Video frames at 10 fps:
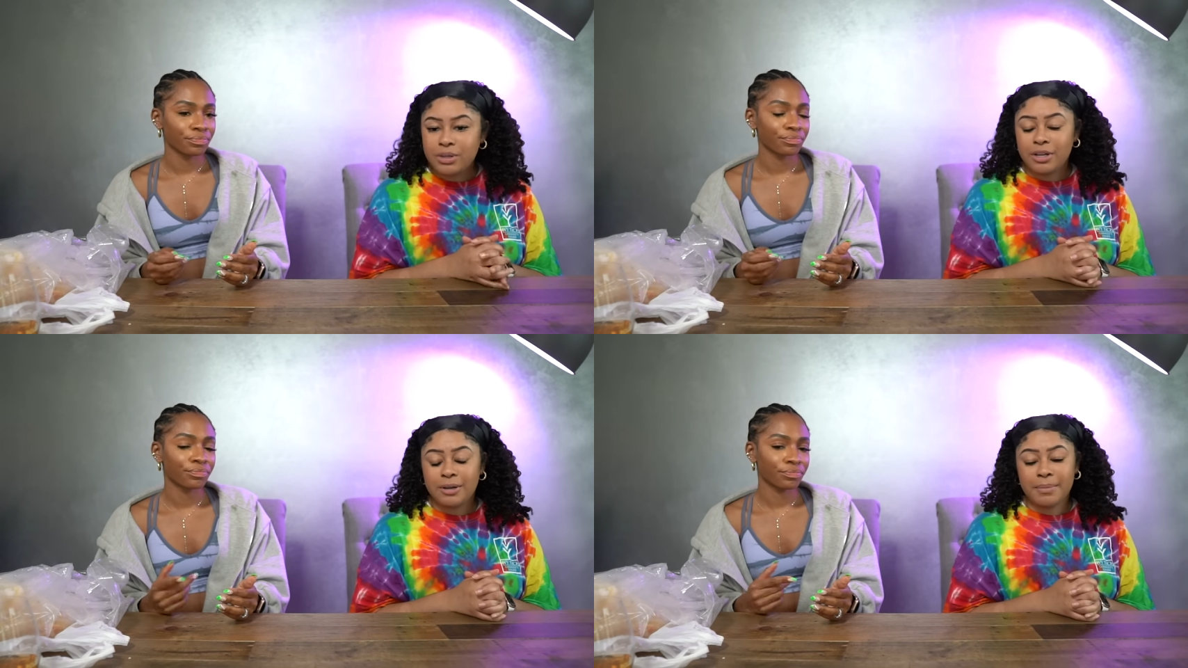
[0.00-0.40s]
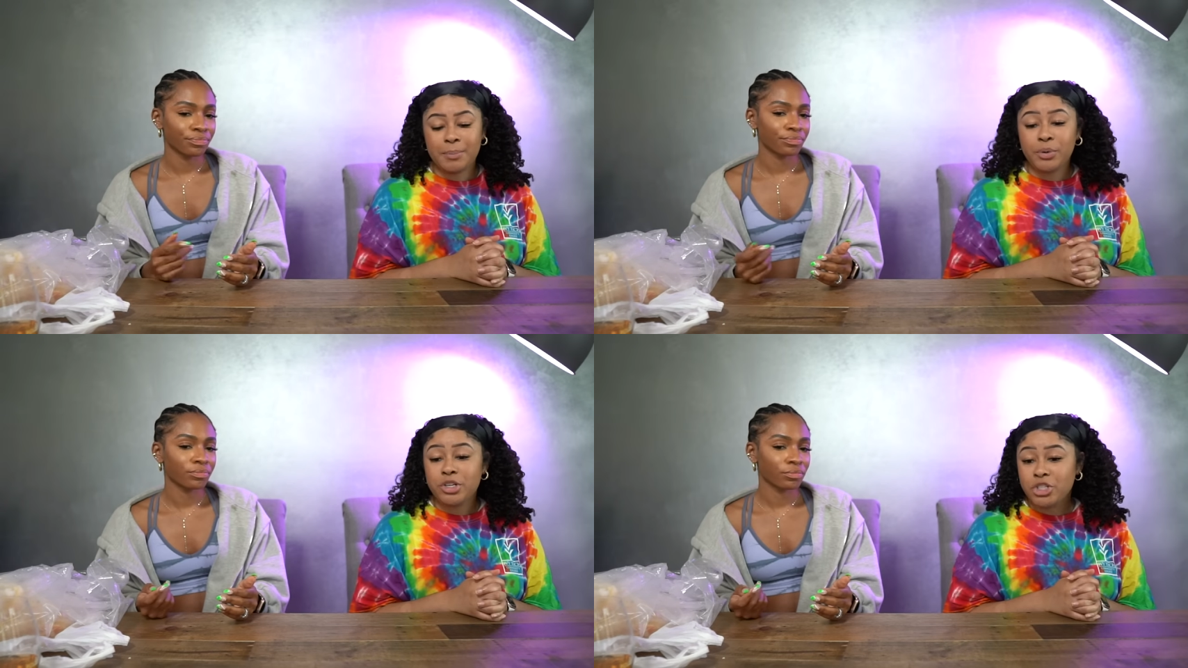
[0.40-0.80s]
Speaker 1: Um, I'm
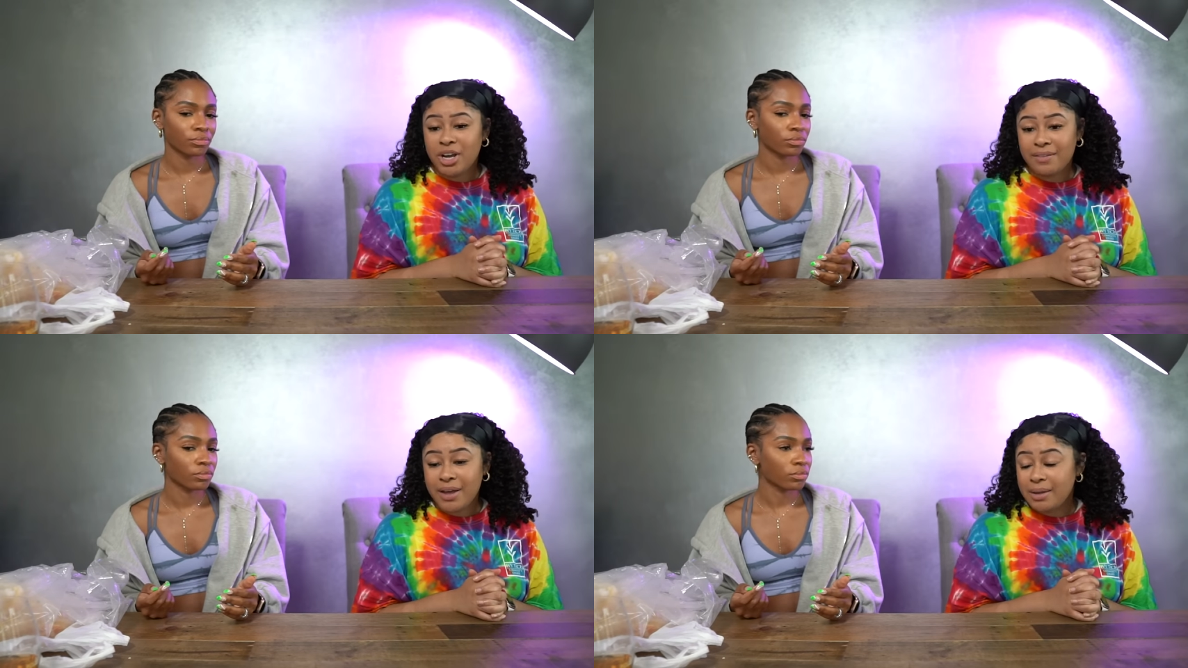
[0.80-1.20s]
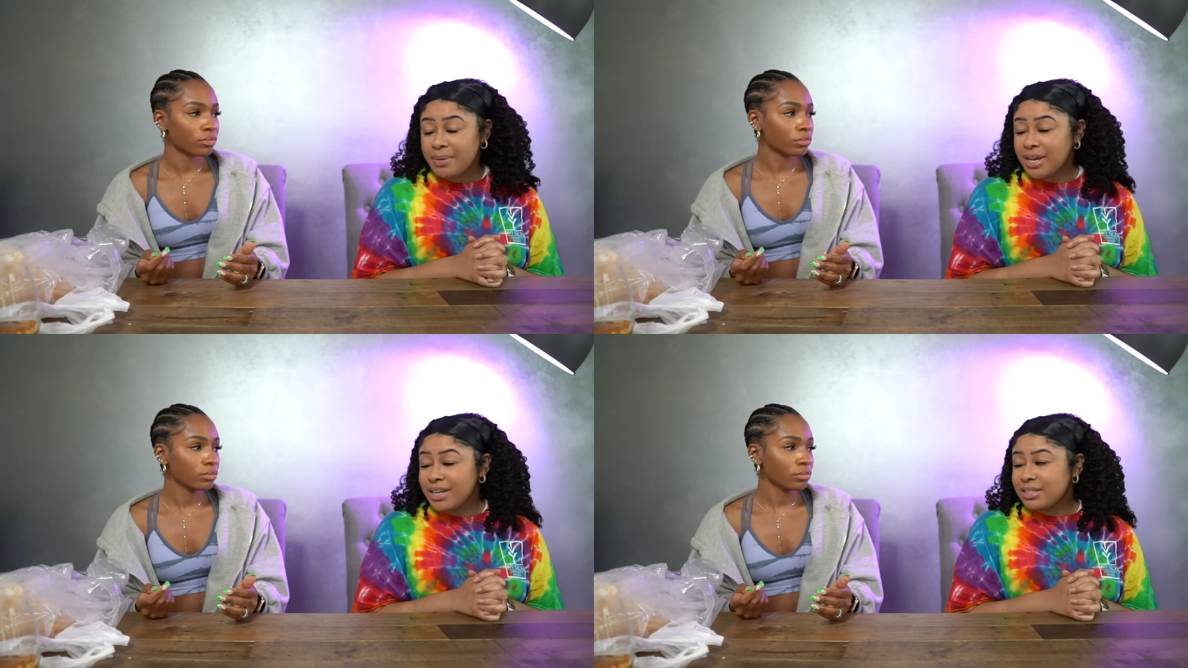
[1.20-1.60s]
pretty sure I have
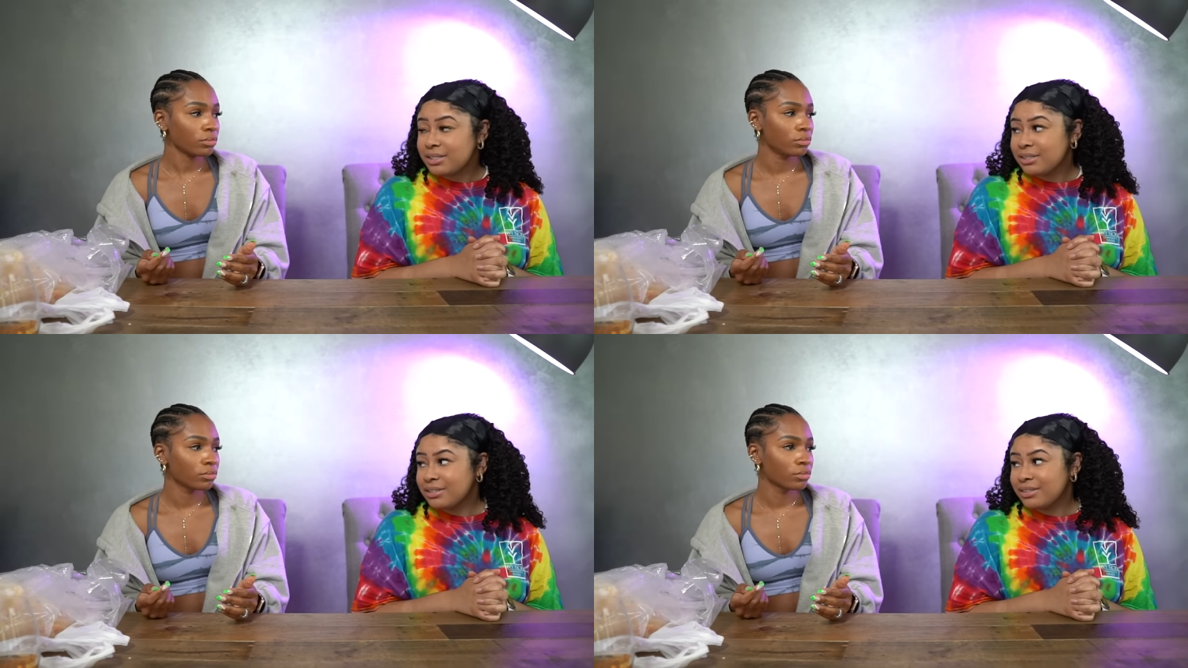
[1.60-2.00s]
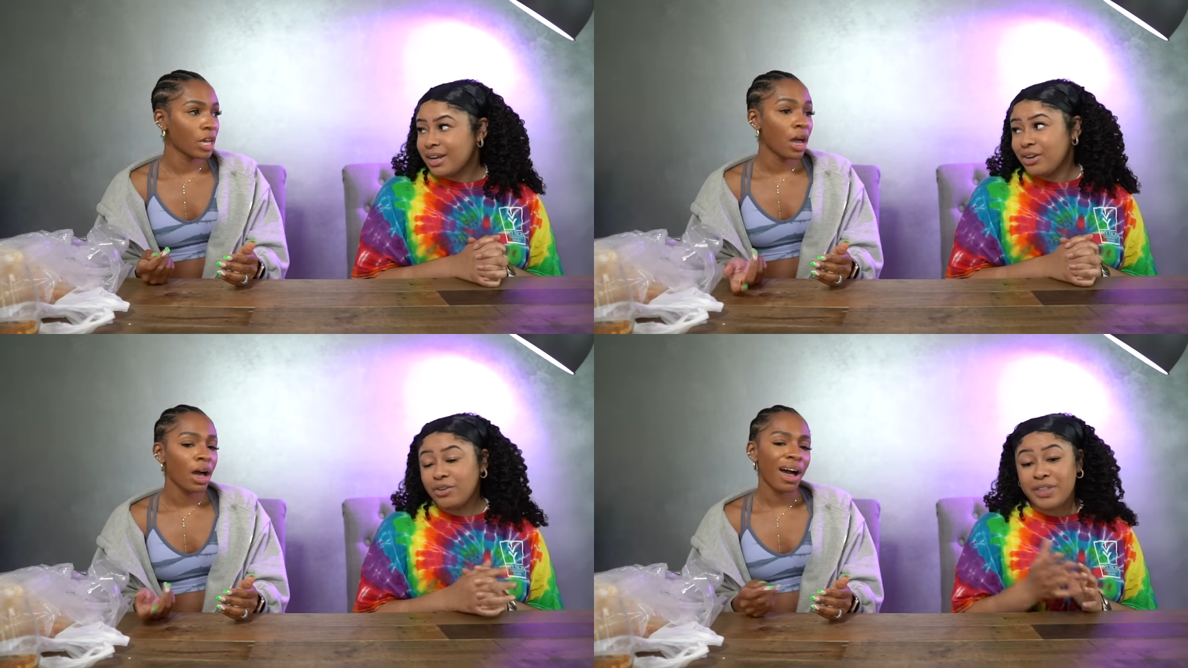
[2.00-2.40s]
IBS.
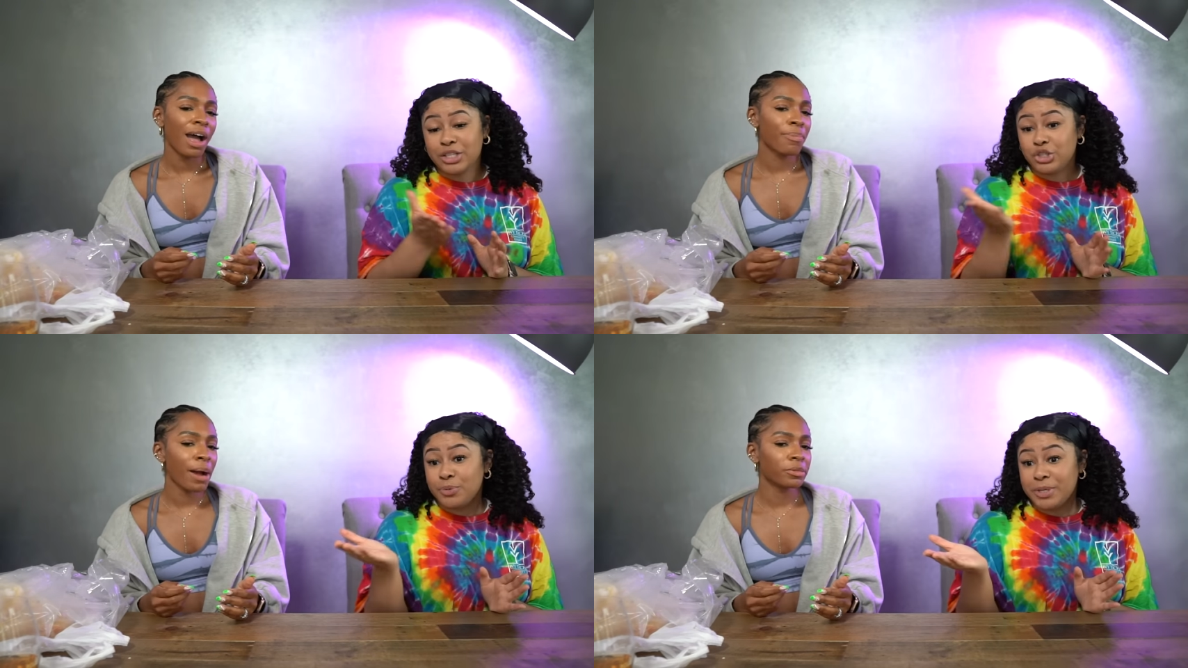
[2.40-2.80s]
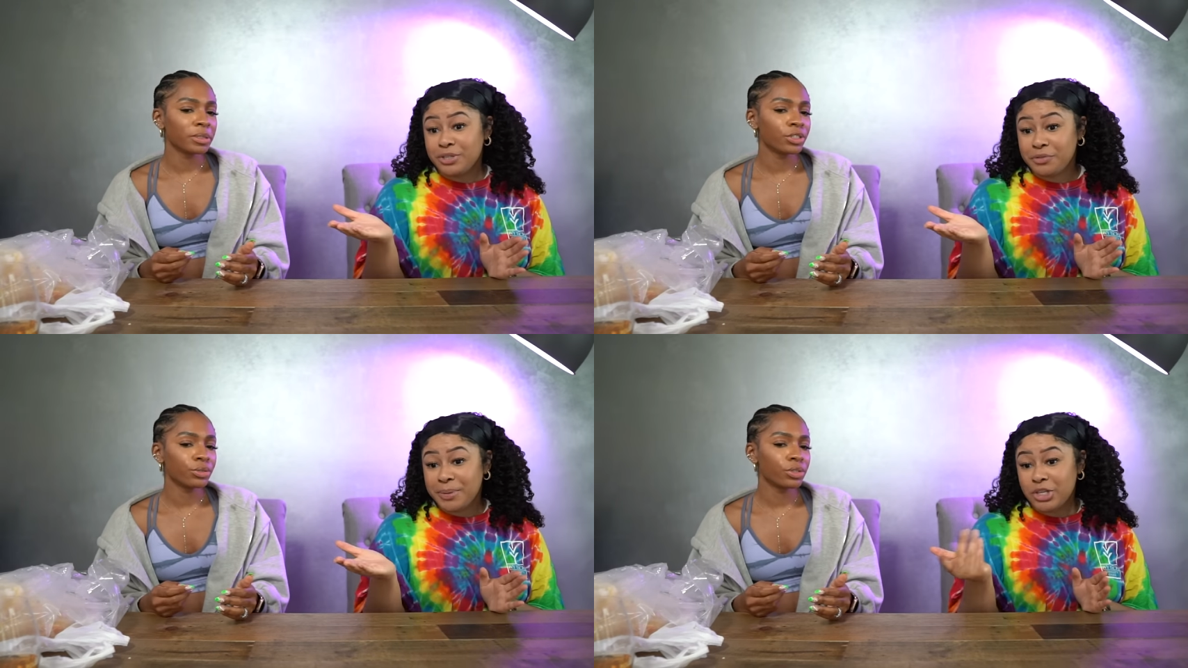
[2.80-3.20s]
I don't know if that's I probably do